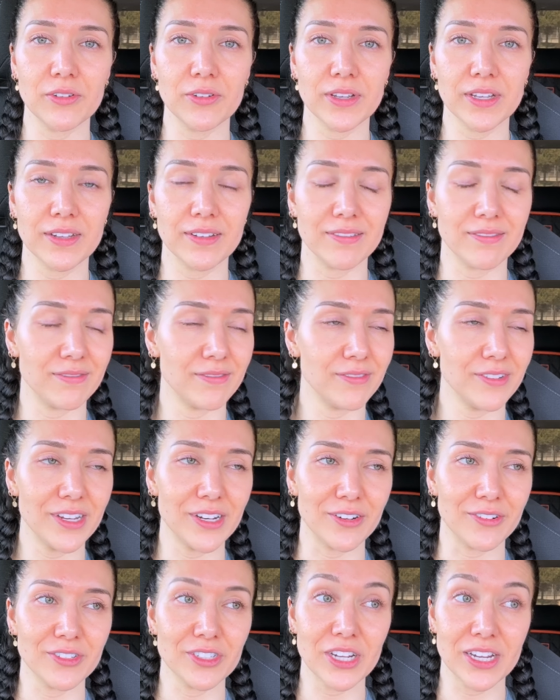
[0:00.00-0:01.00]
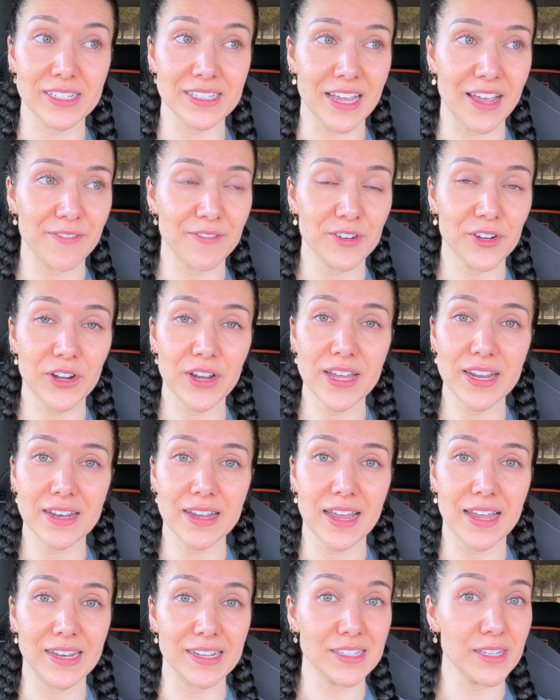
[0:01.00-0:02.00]
can, you know, chase after it,
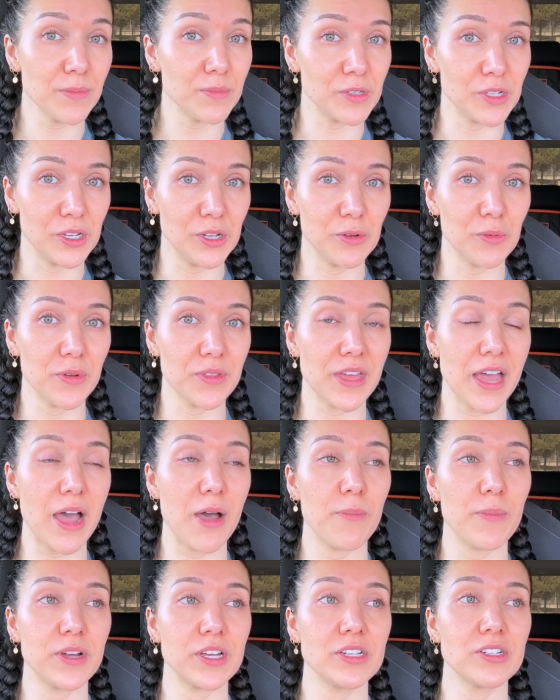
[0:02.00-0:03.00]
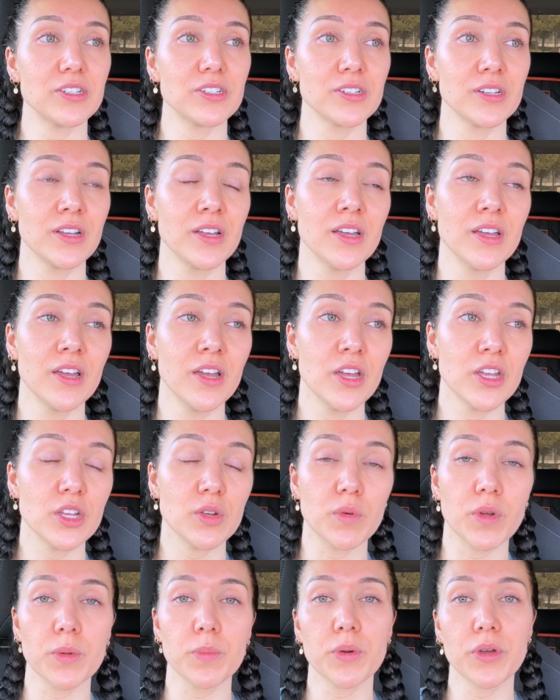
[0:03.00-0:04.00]
and it's up to you with how much
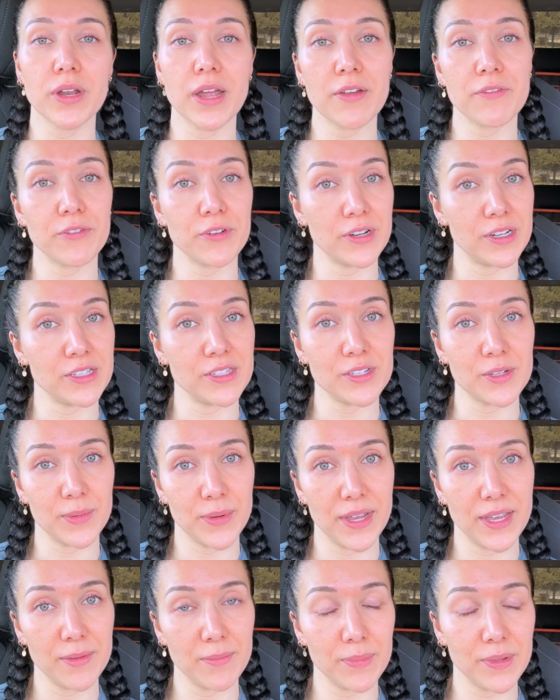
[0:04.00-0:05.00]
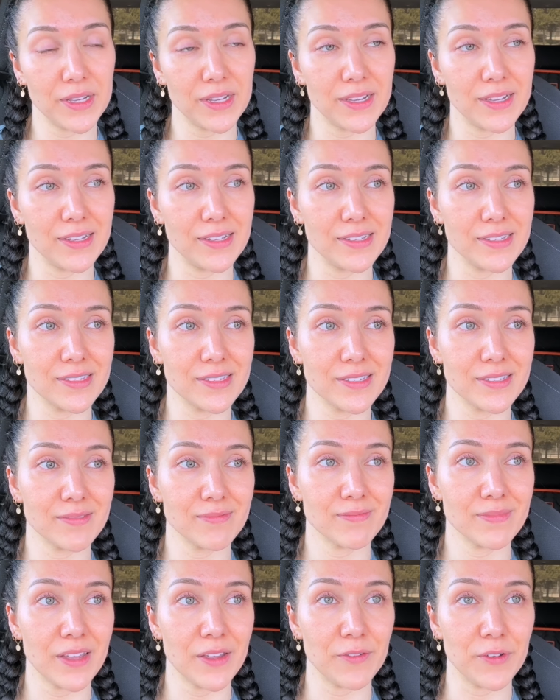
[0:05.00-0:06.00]
you want to put effort into it. Because
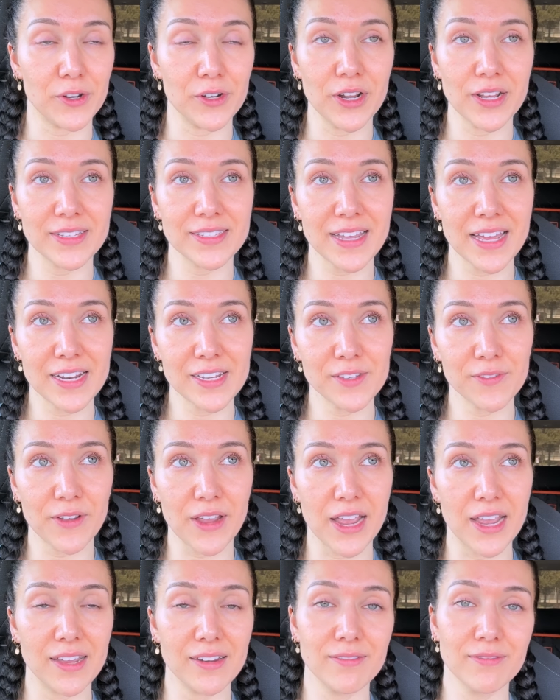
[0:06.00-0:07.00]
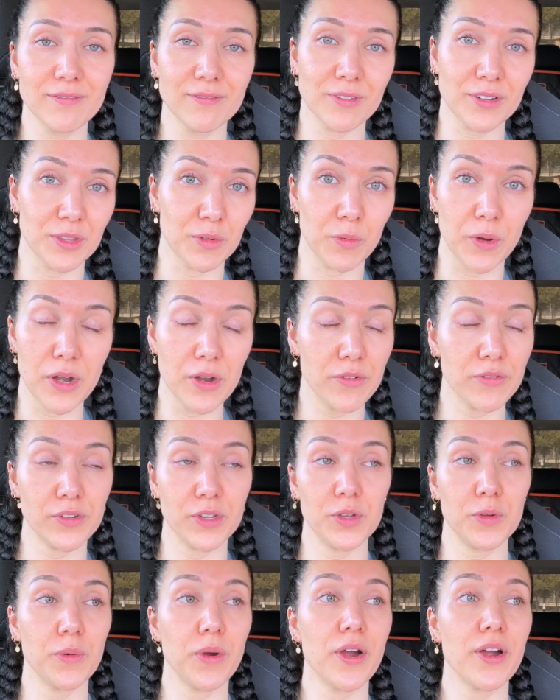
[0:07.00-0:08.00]
if you're not satisfied with wherever
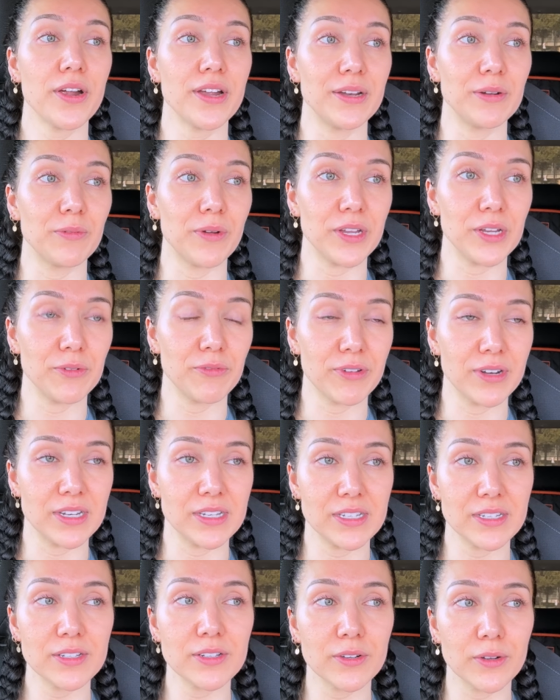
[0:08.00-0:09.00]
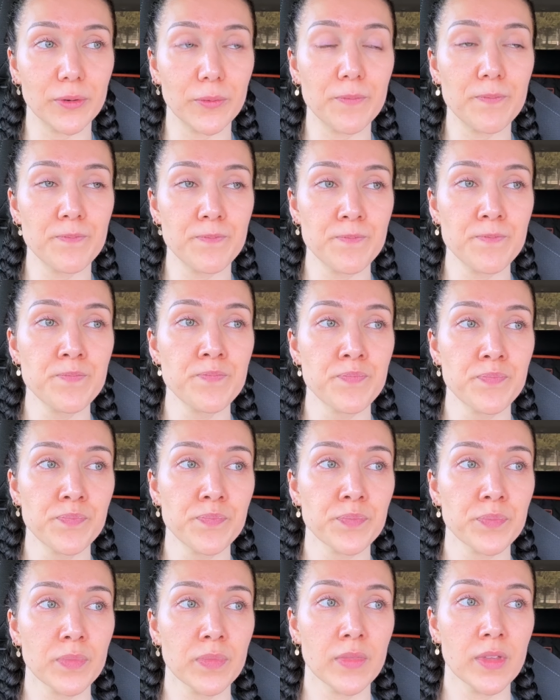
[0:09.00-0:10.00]
you are and what you want to do,
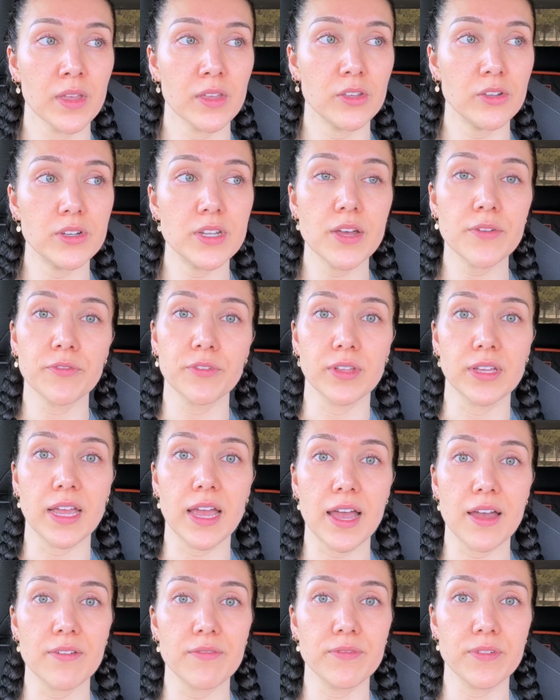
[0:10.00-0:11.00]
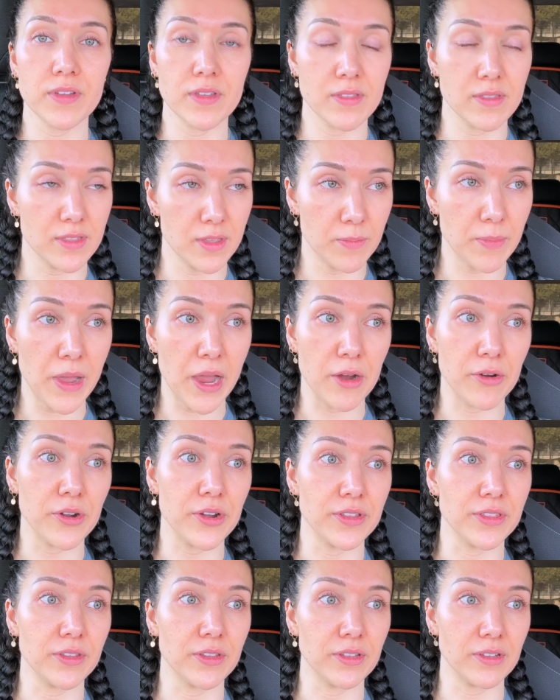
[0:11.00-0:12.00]
you definitely have the power
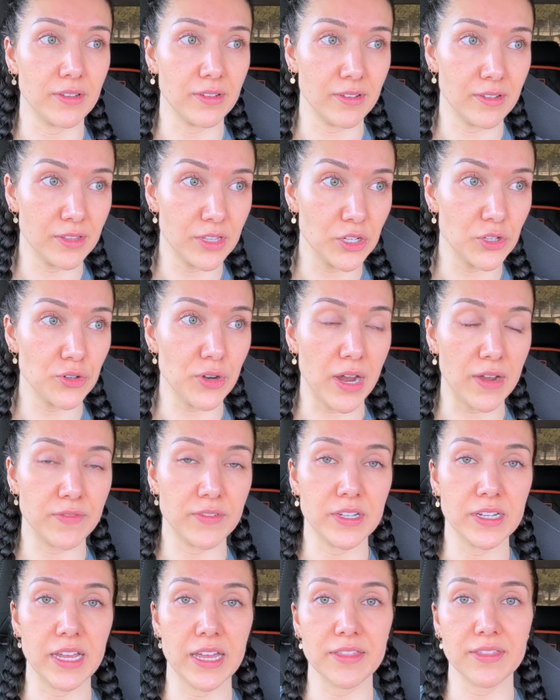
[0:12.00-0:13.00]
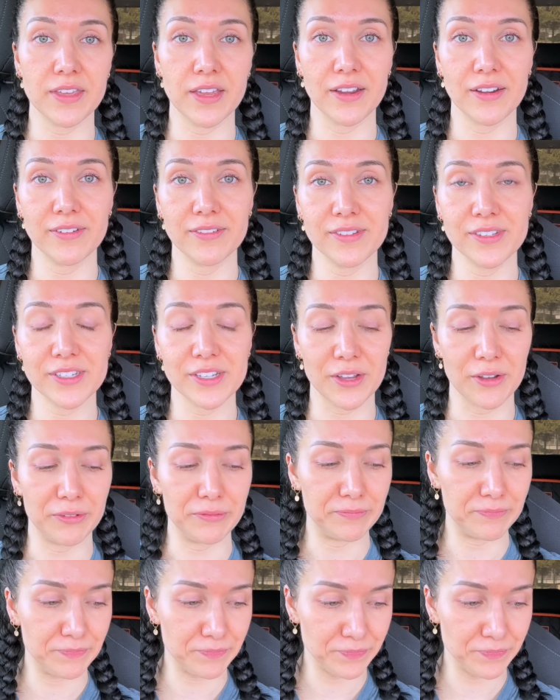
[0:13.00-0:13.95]
and the drive to get there. So